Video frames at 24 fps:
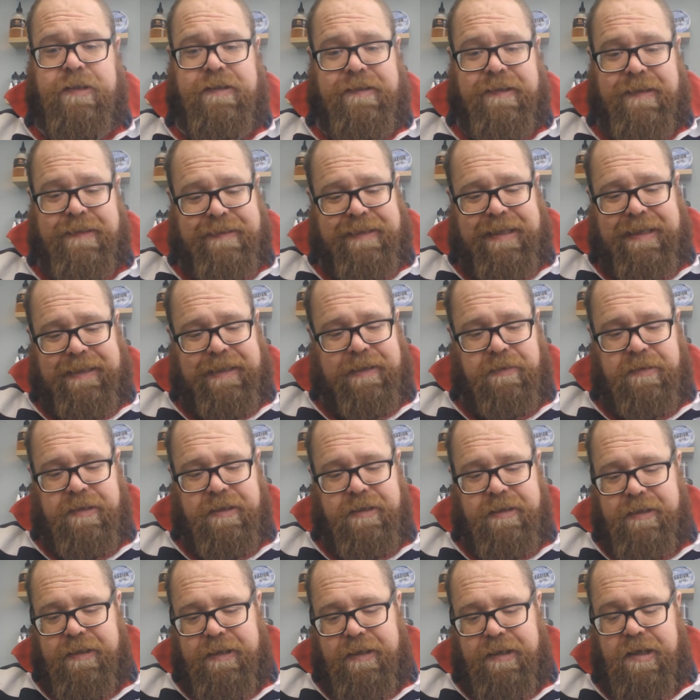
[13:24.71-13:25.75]
It's exactly,
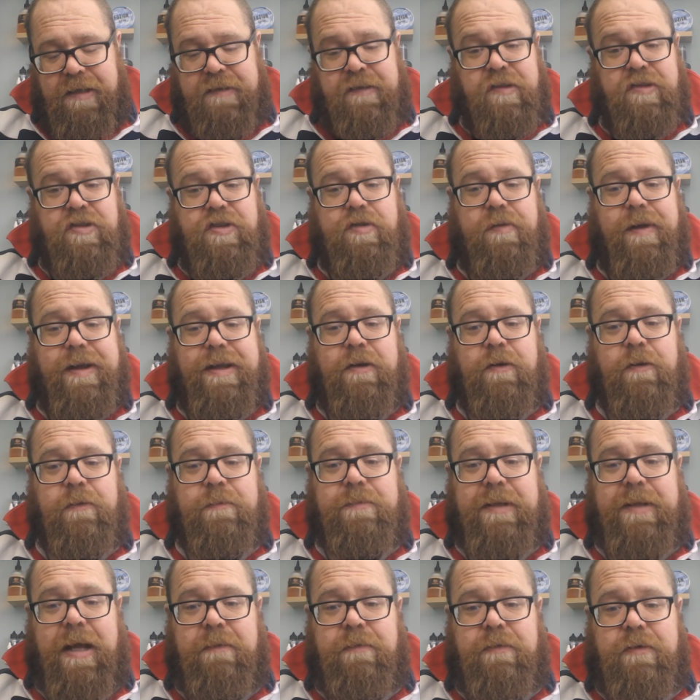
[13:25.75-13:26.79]
it's a straight
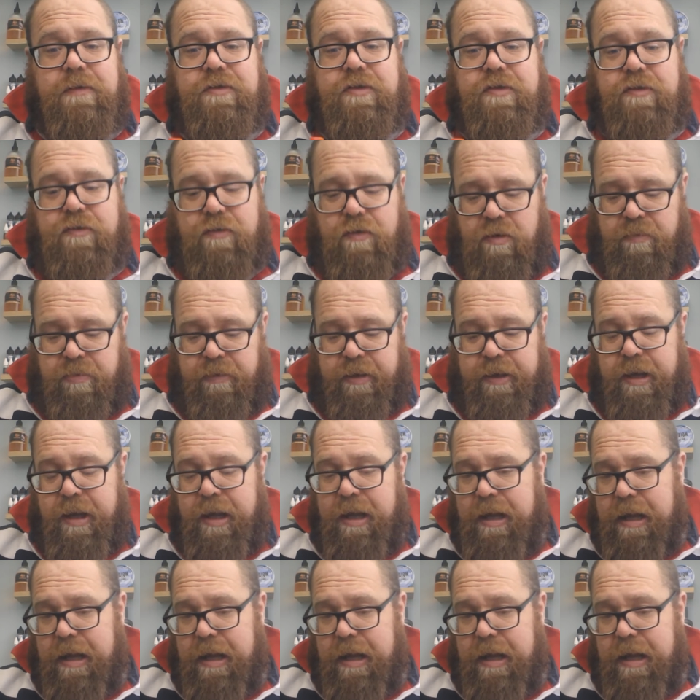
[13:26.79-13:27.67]
up damn good strawberry.